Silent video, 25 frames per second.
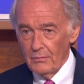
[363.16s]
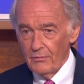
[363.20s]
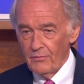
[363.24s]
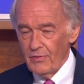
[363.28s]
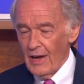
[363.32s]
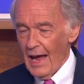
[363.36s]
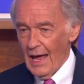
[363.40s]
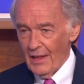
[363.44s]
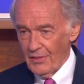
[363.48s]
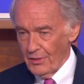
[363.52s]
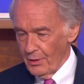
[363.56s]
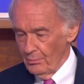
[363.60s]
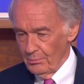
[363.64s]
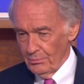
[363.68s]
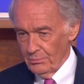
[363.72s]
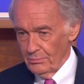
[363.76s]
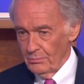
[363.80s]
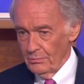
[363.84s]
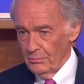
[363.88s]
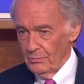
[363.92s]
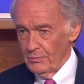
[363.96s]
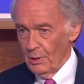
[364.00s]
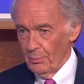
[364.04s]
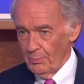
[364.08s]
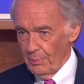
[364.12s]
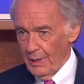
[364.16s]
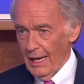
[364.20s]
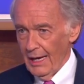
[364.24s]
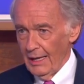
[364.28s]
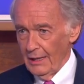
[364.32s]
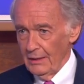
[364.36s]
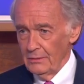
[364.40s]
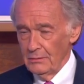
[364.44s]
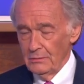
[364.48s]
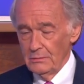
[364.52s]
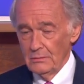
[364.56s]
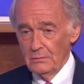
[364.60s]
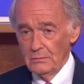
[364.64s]
fathom the
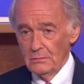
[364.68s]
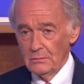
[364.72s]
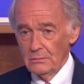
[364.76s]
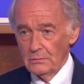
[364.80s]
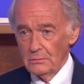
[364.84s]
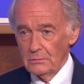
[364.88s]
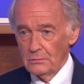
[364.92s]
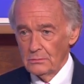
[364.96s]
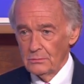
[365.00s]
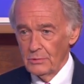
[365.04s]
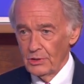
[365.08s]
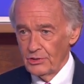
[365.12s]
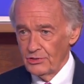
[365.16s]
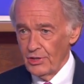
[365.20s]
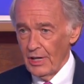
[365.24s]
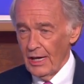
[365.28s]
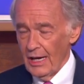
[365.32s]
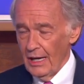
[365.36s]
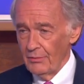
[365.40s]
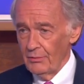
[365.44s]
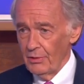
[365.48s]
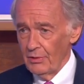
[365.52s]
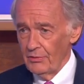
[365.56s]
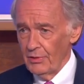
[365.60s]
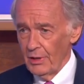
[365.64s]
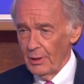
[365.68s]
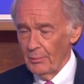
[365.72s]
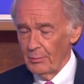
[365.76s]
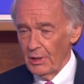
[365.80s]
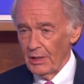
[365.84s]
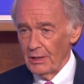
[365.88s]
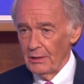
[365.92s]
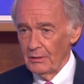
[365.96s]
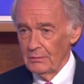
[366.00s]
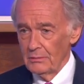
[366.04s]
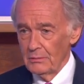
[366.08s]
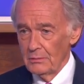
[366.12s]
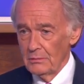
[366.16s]
pain which the Henry
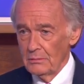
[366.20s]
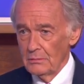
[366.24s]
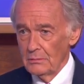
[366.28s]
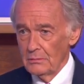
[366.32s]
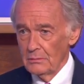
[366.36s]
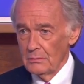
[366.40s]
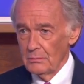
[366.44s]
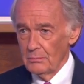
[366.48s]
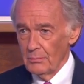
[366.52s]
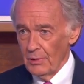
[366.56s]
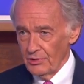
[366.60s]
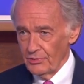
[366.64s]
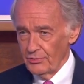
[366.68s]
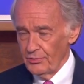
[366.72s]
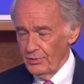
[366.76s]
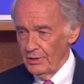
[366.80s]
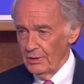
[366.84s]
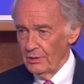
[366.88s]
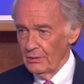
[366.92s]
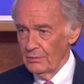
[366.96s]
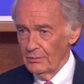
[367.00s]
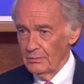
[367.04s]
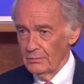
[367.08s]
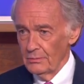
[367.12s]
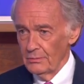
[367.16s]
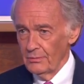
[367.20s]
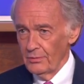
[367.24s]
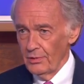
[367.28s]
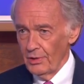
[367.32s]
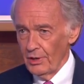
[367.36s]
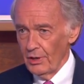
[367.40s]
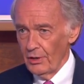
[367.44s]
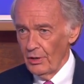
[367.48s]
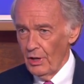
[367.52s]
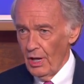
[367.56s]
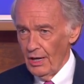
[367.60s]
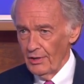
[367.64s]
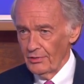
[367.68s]
family must feel for
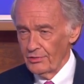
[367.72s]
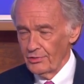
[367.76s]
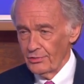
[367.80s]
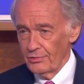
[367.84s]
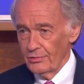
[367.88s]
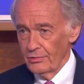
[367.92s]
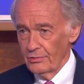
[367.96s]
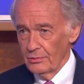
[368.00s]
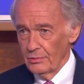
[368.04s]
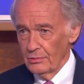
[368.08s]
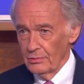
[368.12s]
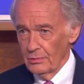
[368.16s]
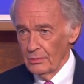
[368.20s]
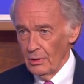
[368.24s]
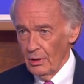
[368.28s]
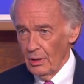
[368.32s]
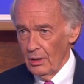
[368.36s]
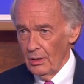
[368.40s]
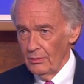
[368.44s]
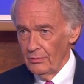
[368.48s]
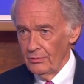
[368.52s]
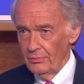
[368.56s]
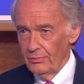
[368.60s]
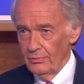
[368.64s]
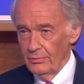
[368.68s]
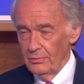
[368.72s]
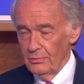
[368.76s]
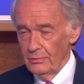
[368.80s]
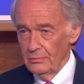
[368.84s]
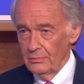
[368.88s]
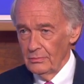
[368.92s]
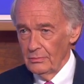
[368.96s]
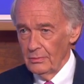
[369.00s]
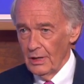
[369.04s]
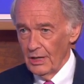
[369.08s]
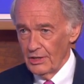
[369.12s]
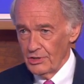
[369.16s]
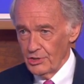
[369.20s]
the loss of
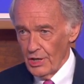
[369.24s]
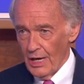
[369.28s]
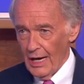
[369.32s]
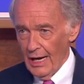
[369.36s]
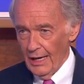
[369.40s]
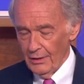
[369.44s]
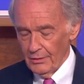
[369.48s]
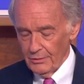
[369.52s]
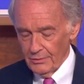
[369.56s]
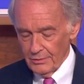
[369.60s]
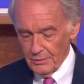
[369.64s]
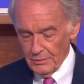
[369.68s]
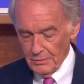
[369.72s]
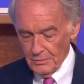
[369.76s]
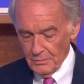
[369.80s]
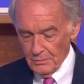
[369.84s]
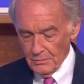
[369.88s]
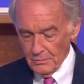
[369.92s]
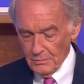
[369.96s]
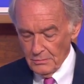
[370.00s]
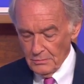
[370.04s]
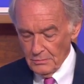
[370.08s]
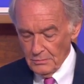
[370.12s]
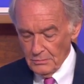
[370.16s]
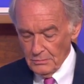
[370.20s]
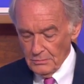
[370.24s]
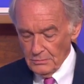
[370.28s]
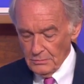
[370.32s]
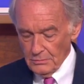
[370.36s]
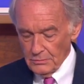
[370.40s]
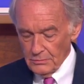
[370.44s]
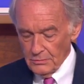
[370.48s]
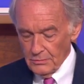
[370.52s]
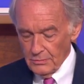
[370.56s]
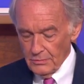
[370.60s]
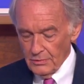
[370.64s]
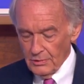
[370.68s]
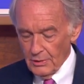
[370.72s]
a child.
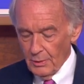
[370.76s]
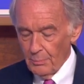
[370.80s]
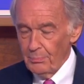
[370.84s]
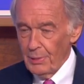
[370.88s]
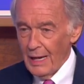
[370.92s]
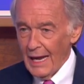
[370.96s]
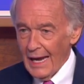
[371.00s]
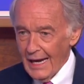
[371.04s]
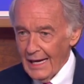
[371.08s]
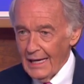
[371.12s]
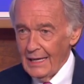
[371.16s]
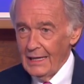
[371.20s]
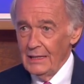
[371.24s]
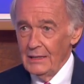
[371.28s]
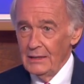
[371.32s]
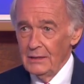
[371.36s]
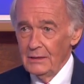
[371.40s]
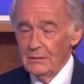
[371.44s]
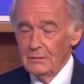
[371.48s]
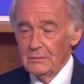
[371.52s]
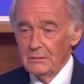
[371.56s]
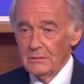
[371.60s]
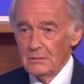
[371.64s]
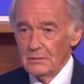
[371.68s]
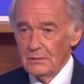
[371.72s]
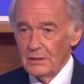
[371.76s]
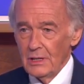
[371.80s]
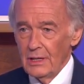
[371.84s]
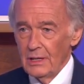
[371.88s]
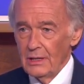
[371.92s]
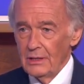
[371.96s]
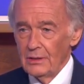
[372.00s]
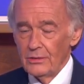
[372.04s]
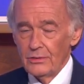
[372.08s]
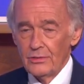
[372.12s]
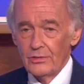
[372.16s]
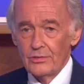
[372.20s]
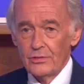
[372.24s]
The pain
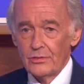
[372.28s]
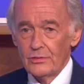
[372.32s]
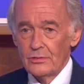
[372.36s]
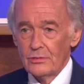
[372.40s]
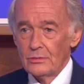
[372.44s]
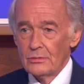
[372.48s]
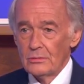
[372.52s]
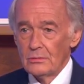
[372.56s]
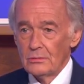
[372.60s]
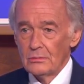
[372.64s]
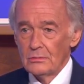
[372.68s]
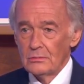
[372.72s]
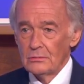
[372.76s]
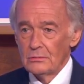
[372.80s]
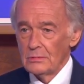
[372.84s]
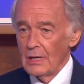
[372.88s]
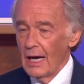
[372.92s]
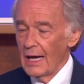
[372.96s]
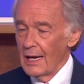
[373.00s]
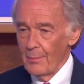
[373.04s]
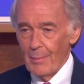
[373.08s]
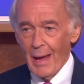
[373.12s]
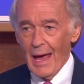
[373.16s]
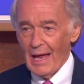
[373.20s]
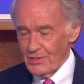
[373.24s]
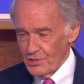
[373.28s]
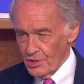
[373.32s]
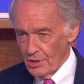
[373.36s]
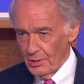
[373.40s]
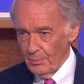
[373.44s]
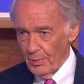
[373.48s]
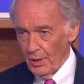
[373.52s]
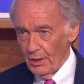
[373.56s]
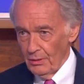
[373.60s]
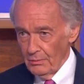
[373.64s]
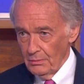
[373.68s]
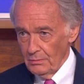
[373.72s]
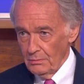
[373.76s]
is
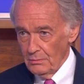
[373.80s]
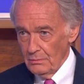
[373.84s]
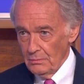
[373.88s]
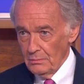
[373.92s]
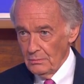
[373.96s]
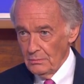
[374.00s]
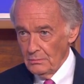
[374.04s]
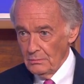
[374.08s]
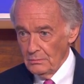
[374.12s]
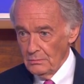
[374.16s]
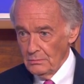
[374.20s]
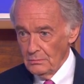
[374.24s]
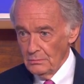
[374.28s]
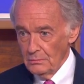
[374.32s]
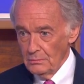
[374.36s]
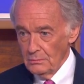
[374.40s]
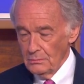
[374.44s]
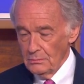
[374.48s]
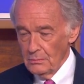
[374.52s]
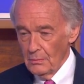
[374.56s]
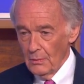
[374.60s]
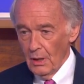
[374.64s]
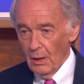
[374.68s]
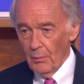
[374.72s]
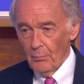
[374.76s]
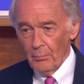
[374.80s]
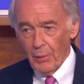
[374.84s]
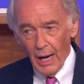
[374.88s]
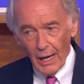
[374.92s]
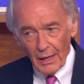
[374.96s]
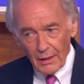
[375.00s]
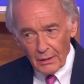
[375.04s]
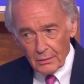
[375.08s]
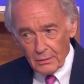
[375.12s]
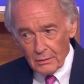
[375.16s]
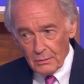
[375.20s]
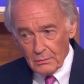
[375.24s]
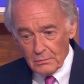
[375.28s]
unimaginable.
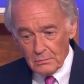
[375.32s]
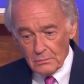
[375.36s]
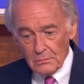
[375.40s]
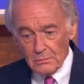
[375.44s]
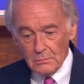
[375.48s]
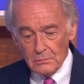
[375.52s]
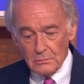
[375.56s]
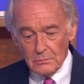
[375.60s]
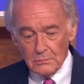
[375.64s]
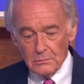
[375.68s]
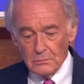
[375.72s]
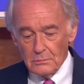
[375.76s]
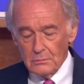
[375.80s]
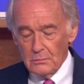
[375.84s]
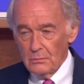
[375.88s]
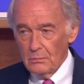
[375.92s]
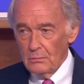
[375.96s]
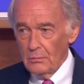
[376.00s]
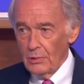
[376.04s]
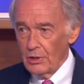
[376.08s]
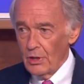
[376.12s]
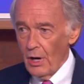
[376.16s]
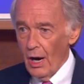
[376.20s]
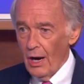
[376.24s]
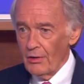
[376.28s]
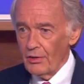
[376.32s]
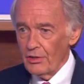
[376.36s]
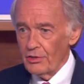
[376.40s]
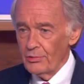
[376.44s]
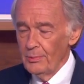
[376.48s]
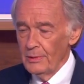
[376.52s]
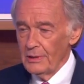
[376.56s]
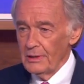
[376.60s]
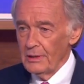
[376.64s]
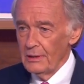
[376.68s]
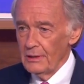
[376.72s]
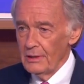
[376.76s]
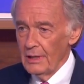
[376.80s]
But what
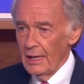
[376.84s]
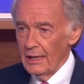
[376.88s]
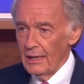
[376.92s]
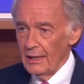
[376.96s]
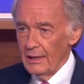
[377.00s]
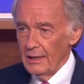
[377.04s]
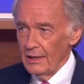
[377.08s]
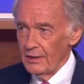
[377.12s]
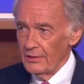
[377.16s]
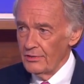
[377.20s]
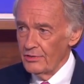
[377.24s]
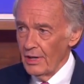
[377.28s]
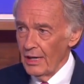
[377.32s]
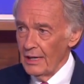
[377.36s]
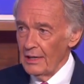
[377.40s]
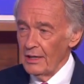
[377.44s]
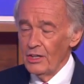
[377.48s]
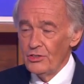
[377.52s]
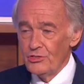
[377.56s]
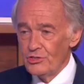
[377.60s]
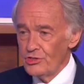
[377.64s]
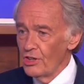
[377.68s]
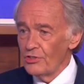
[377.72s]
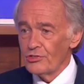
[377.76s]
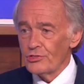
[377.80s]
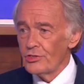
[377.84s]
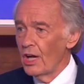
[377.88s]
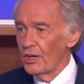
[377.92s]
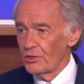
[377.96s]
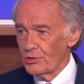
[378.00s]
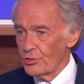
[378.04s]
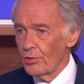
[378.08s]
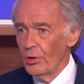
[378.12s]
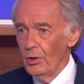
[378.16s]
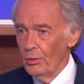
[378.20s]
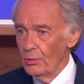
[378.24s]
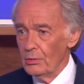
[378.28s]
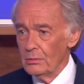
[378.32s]
Congressman Kennedy is saying is just not
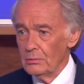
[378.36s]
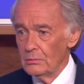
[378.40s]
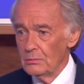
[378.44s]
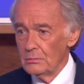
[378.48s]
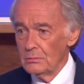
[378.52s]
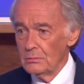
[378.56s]
true.